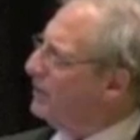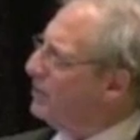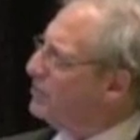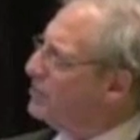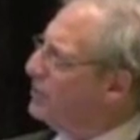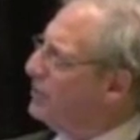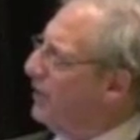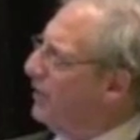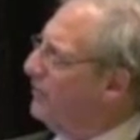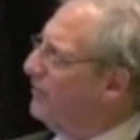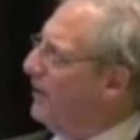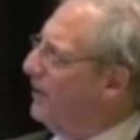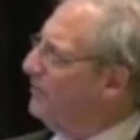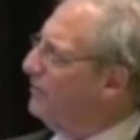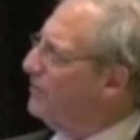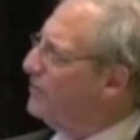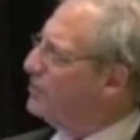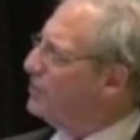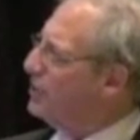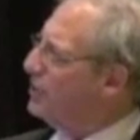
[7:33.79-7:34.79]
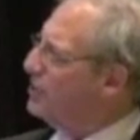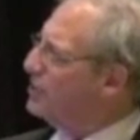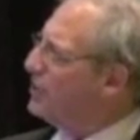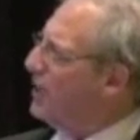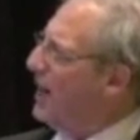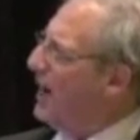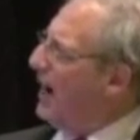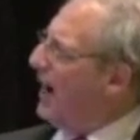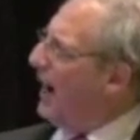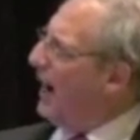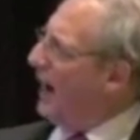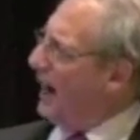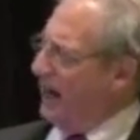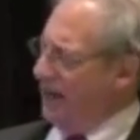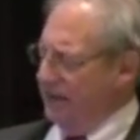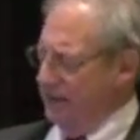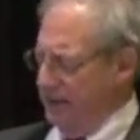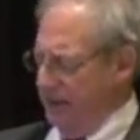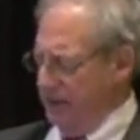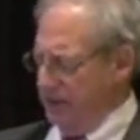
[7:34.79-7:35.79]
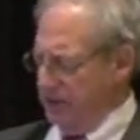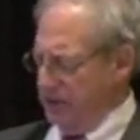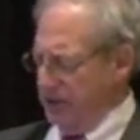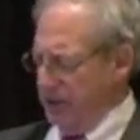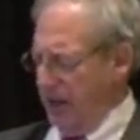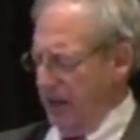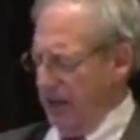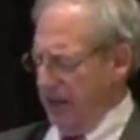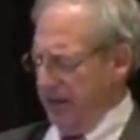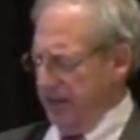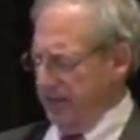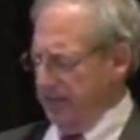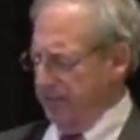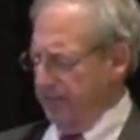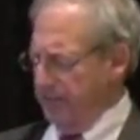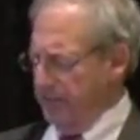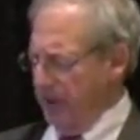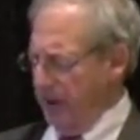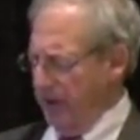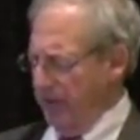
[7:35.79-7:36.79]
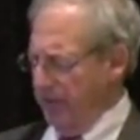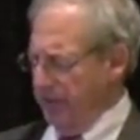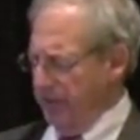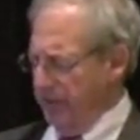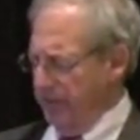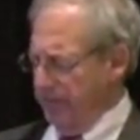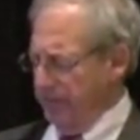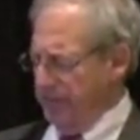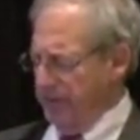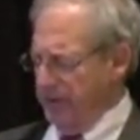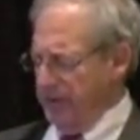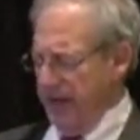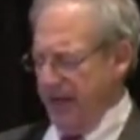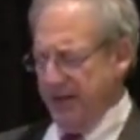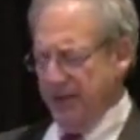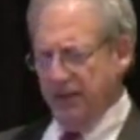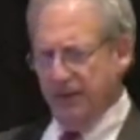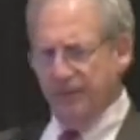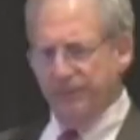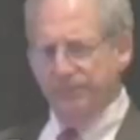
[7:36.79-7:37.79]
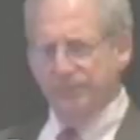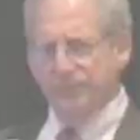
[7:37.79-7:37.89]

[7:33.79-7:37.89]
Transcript: there's enough emphasis on this, on other data.